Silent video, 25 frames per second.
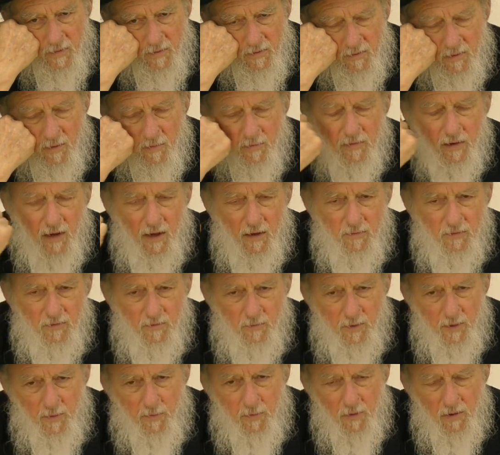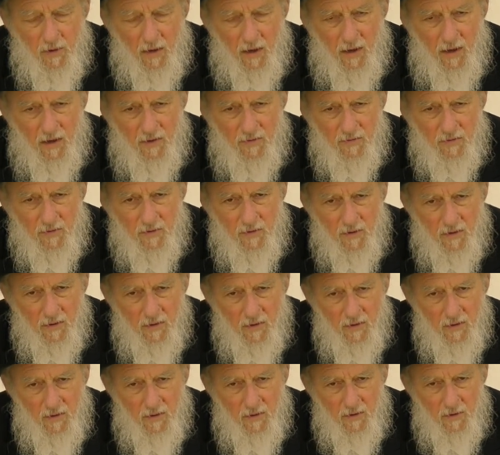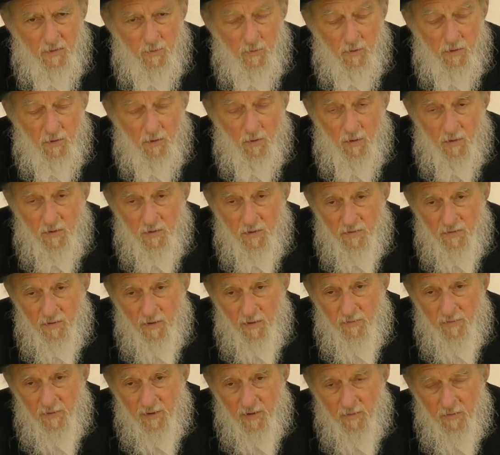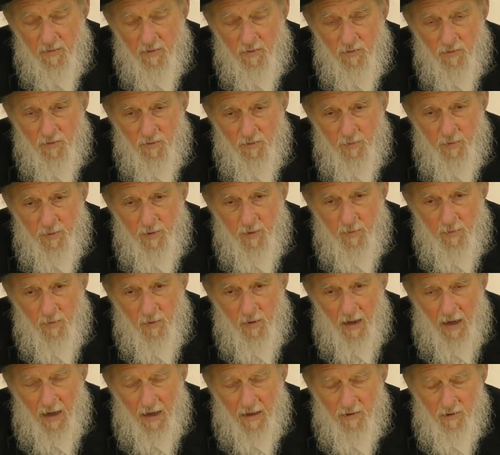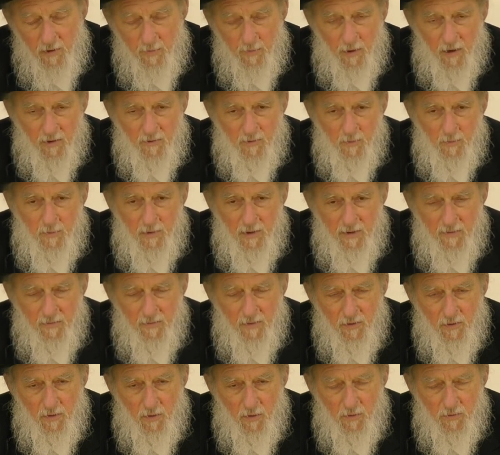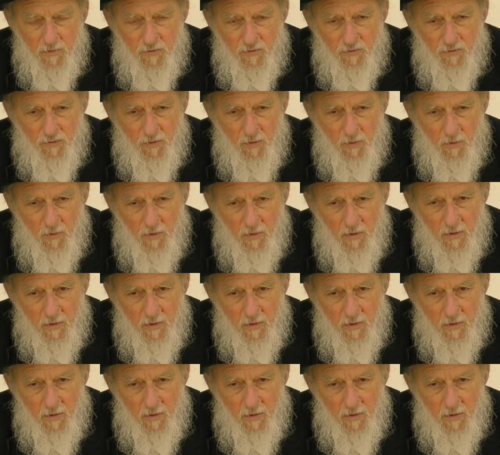Sometimes people ask, with all the suffering of the Jewish people, how can you possibly believe the Torah is true?